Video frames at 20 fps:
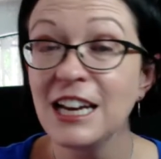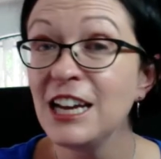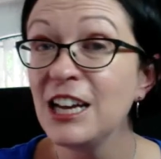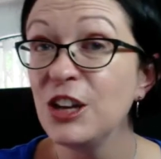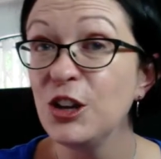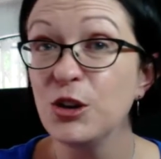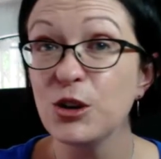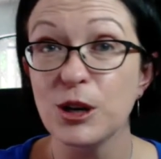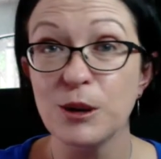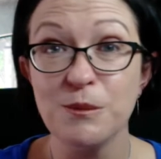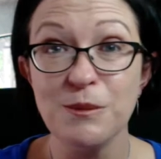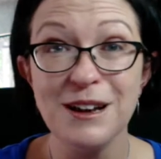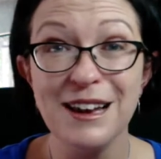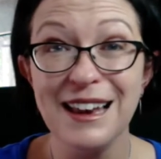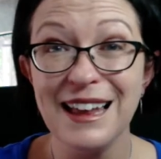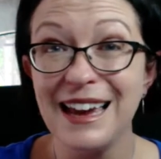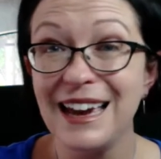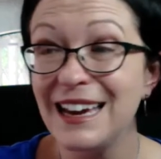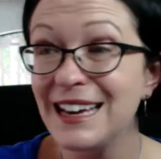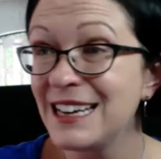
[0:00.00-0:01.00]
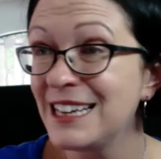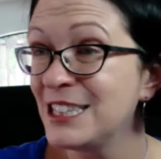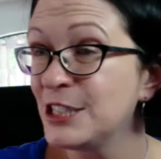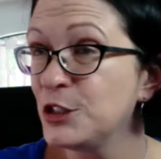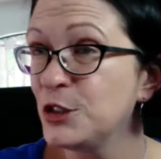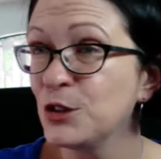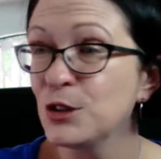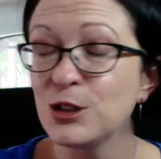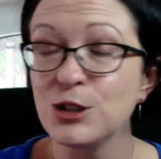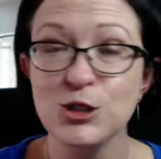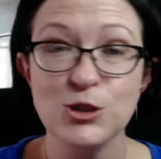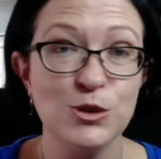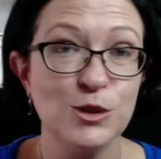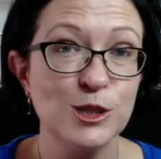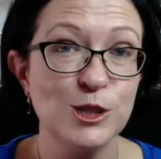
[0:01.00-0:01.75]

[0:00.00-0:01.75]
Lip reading: You can plan it. You can do it